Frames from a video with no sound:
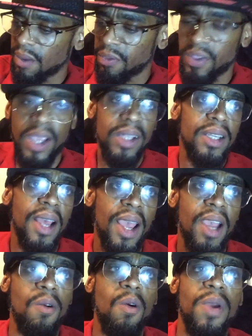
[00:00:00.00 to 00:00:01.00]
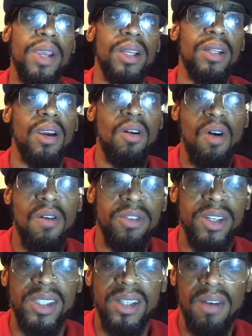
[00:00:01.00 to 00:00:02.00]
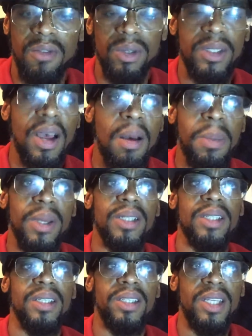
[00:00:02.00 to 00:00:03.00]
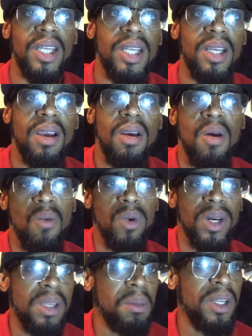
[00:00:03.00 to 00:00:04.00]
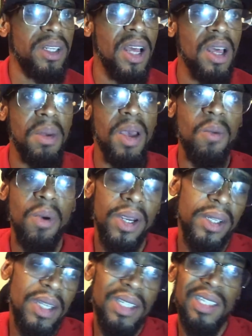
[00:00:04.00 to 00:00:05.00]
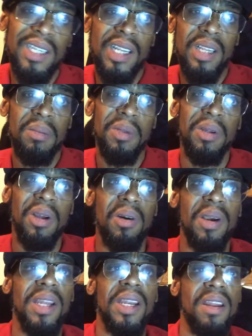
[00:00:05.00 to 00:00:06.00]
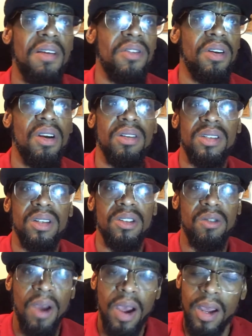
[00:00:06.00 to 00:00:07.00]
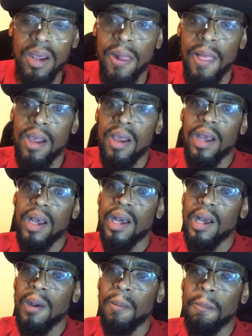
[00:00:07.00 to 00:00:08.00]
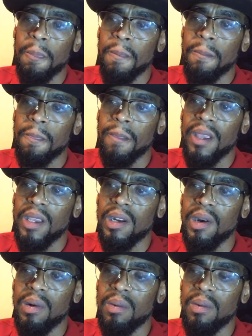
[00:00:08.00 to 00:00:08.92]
think tank where we can go over several topics and see what can be done, man, working as a team. It never hurts to try. And